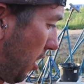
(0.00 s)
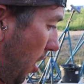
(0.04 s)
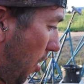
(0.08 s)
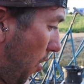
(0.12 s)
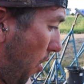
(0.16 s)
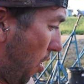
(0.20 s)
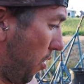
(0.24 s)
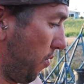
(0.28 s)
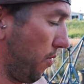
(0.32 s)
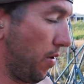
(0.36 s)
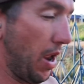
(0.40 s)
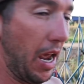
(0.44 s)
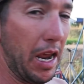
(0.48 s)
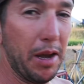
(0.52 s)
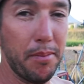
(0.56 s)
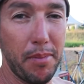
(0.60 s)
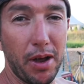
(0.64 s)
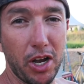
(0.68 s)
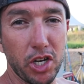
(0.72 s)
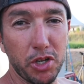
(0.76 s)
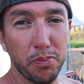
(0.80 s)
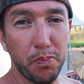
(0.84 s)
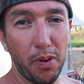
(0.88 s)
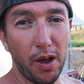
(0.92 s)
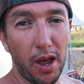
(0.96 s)
I won't need
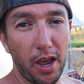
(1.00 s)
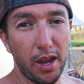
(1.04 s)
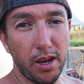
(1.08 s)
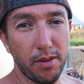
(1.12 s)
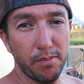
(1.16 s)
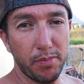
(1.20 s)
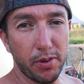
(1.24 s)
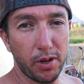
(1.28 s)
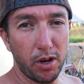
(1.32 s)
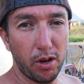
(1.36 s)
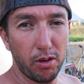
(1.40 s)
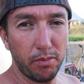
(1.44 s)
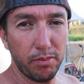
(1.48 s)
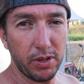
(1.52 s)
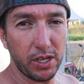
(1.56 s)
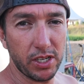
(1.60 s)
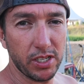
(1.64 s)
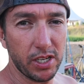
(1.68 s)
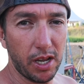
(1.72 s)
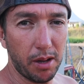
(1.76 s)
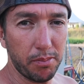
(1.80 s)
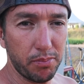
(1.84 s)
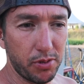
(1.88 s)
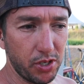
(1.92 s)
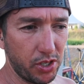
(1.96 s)
much paint, but I'll
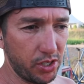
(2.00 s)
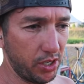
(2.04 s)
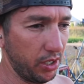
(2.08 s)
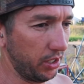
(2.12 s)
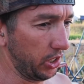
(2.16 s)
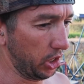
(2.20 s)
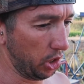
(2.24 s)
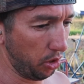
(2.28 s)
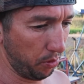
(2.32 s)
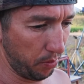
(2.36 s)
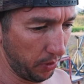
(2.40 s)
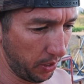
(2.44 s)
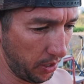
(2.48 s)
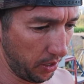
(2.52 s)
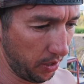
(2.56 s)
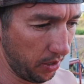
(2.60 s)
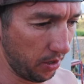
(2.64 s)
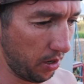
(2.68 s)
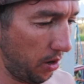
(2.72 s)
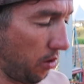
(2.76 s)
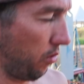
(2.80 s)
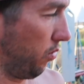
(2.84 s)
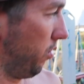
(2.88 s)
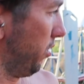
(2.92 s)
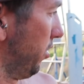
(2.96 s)
mix up just a little bit,
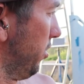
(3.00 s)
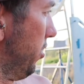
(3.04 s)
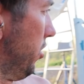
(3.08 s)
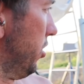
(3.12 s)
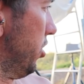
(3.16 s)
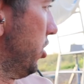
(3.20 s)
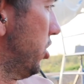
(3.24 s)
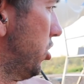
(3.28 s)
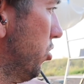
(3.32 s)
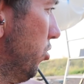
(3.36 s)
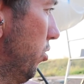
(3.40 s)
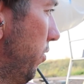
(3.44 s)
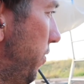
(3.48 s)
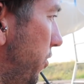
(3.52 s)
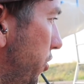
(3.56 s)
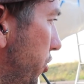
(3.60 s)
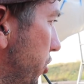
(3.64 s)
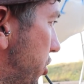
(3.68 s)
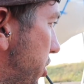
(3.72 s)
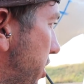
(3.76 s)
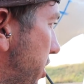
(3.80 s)
and I'll do a few